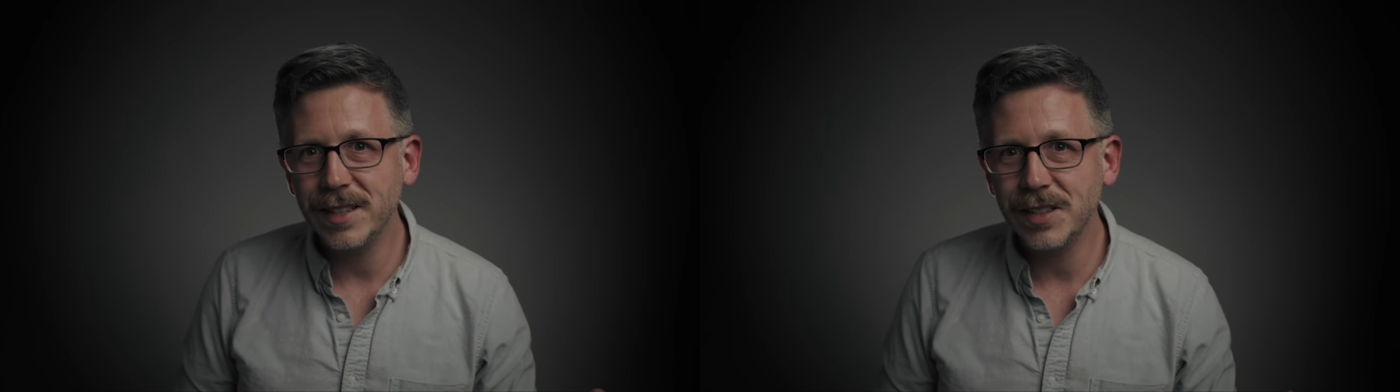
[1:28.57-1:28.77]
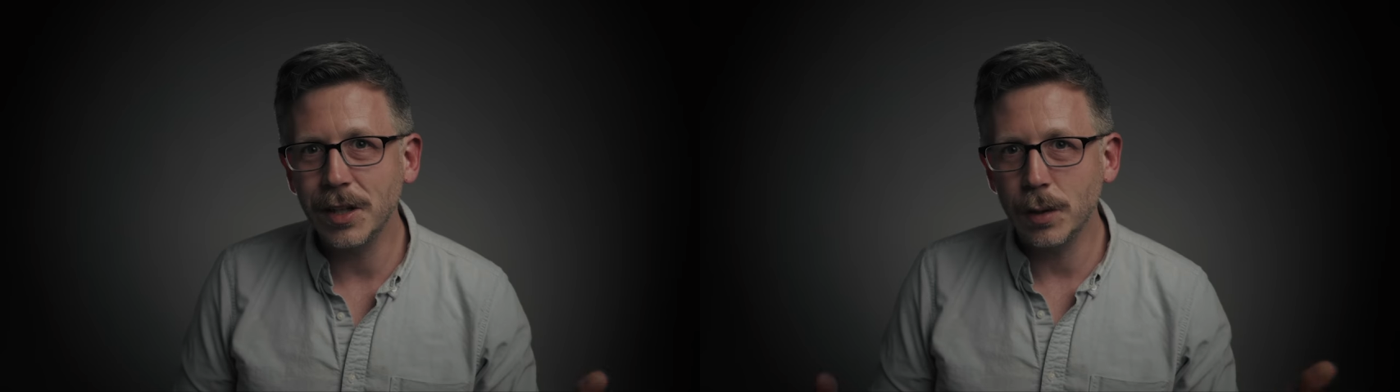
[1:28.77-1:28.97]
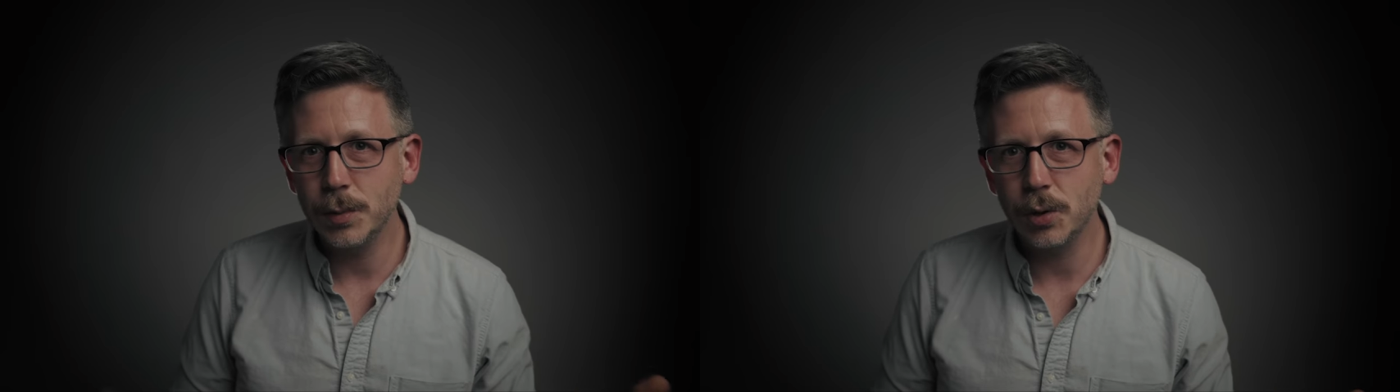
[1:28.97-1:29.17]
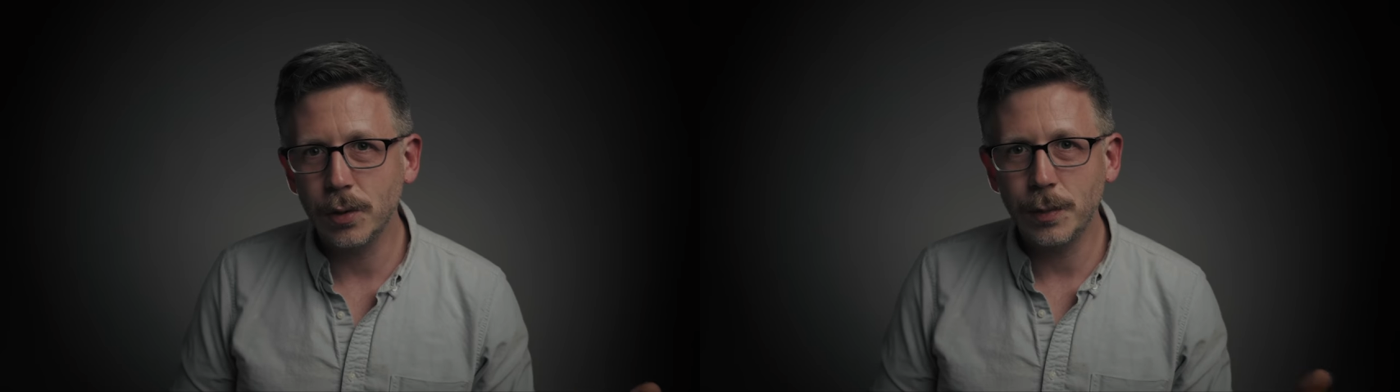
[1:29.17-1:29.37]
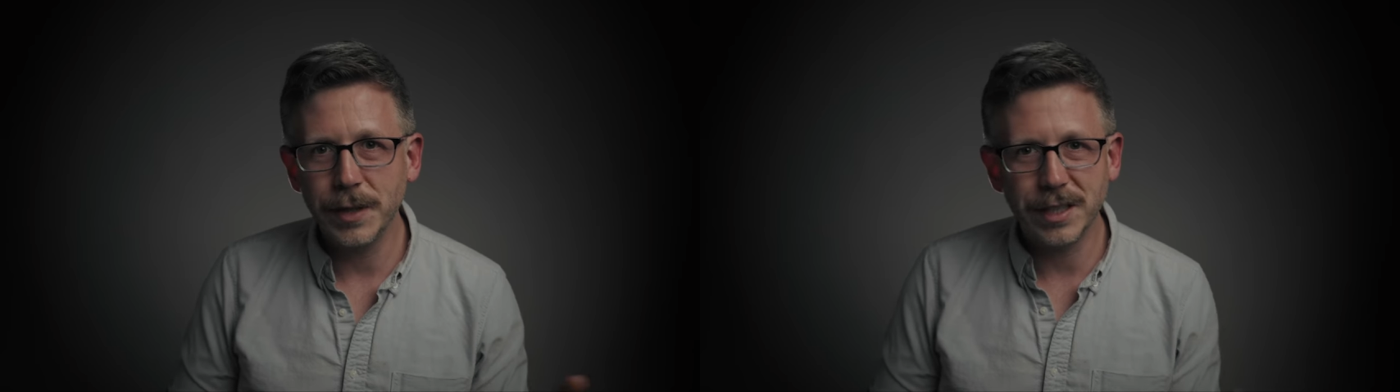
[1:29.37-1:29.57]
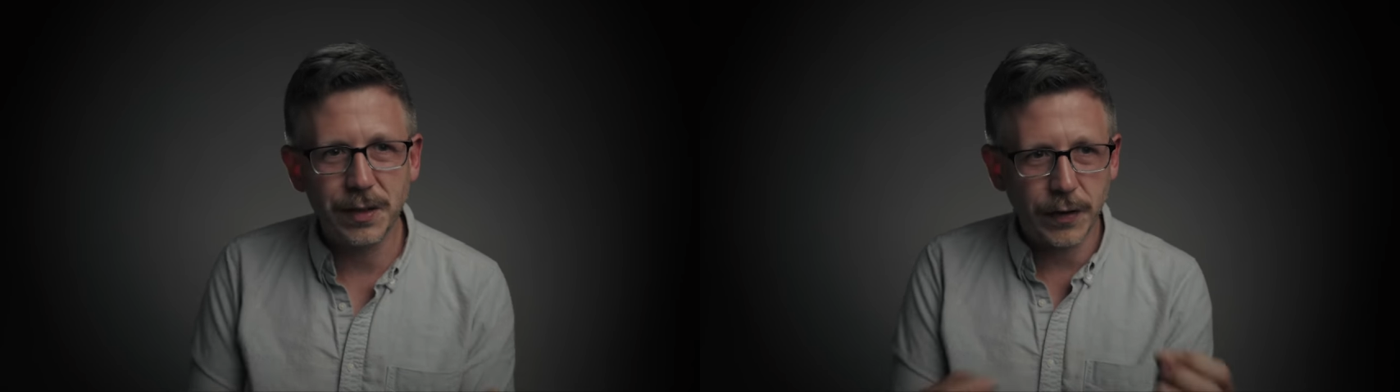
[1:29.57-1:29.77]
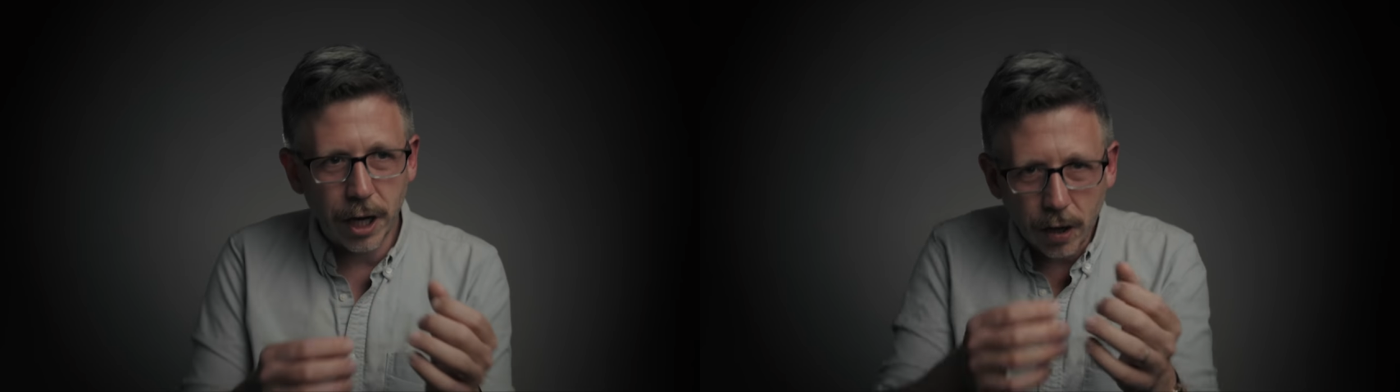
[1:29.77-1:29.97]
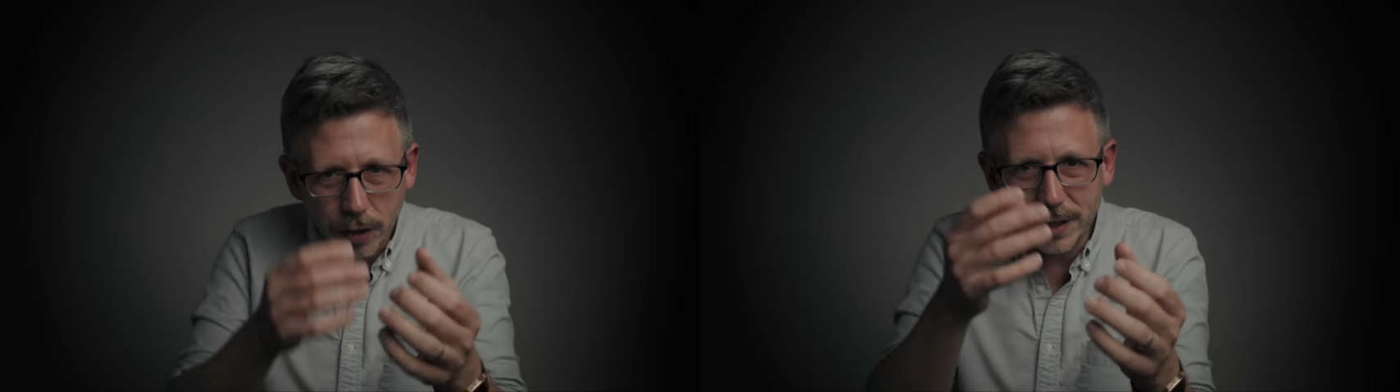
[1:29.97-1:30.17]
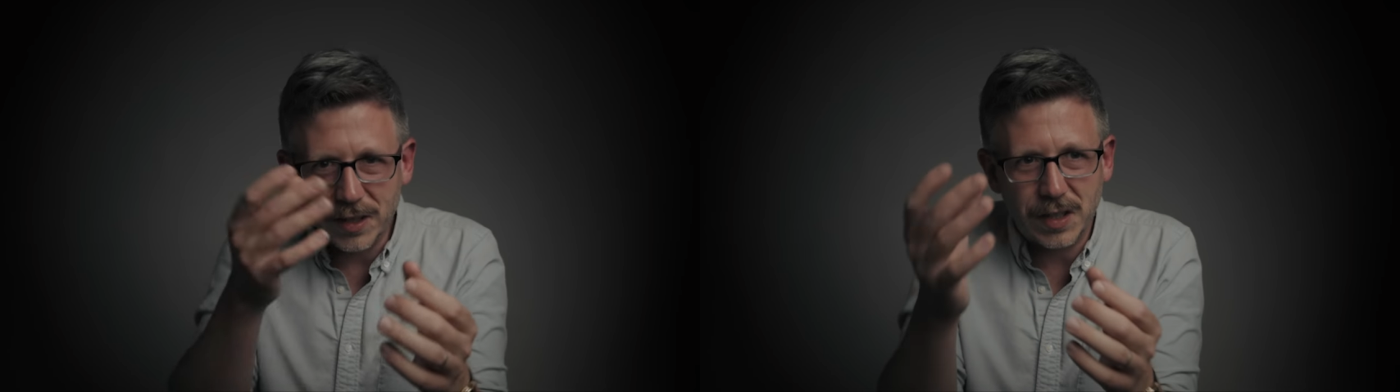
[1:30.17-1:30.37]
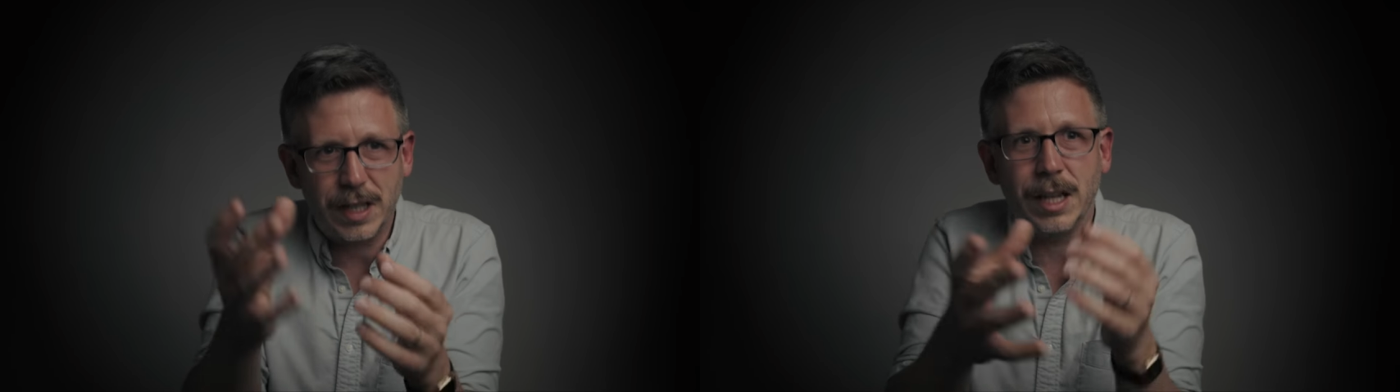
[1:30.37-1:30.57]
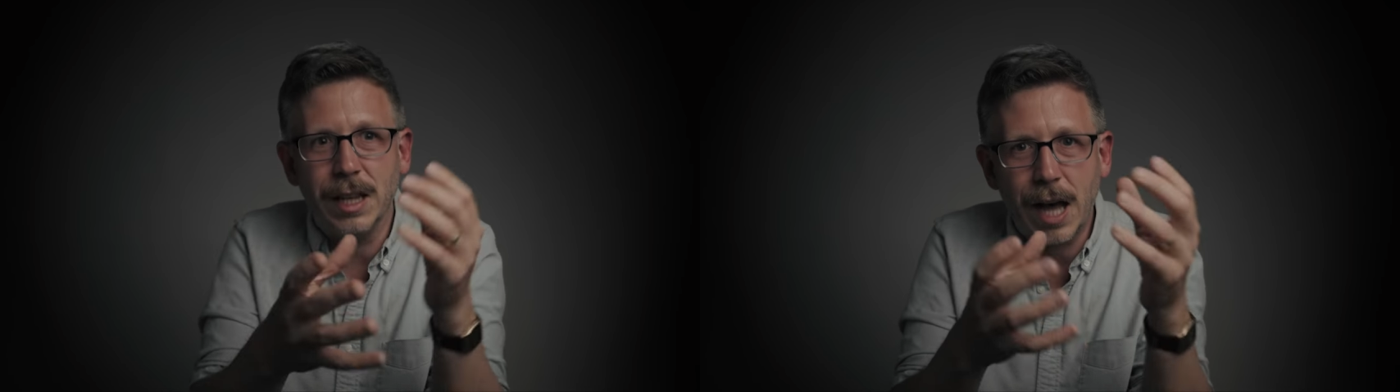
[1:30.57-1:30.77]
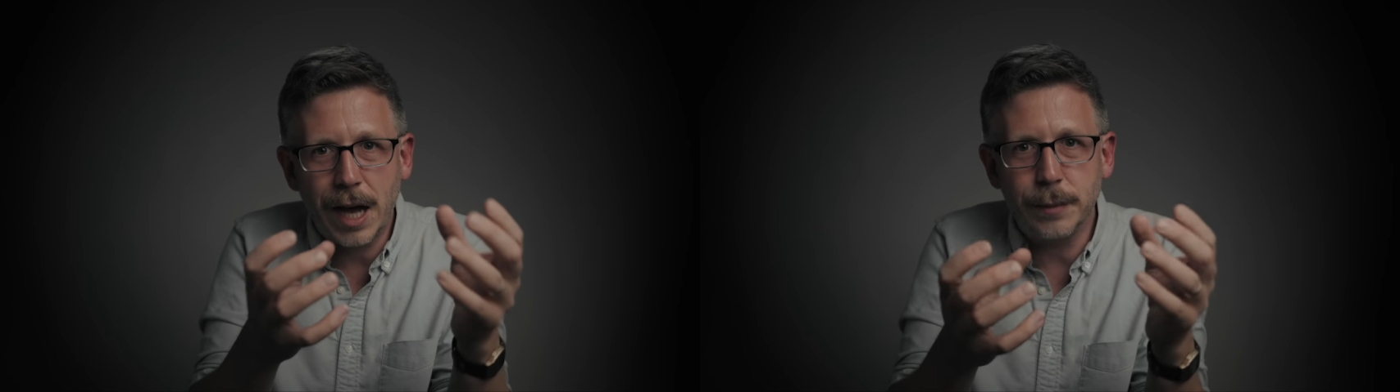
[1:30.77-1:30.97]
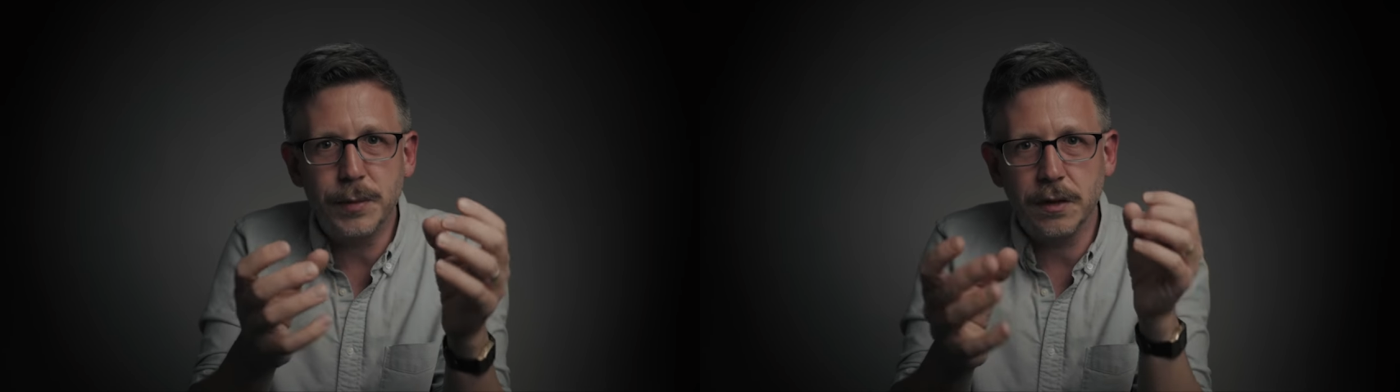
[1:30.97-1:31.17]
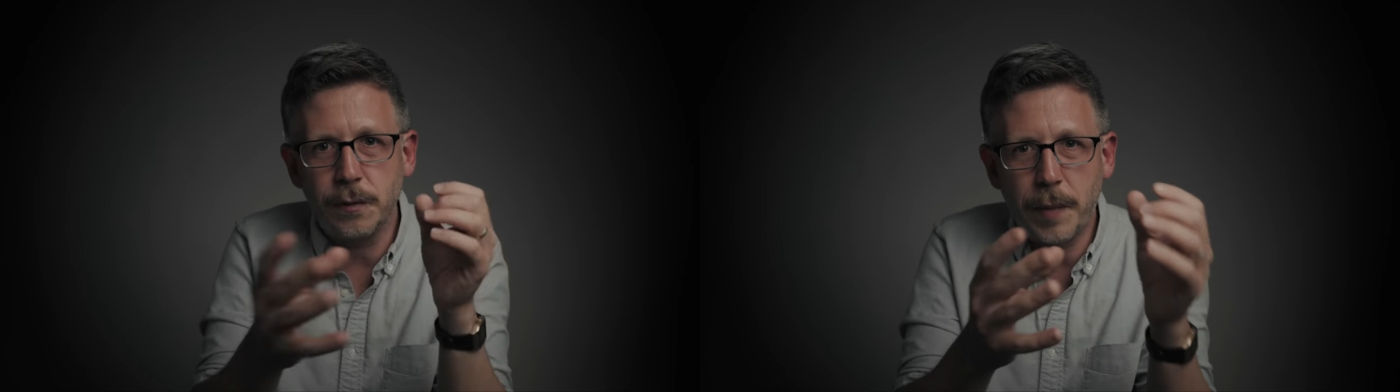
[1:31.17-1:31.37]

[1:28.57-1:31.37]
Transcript: as sculptural because you've got all these globs of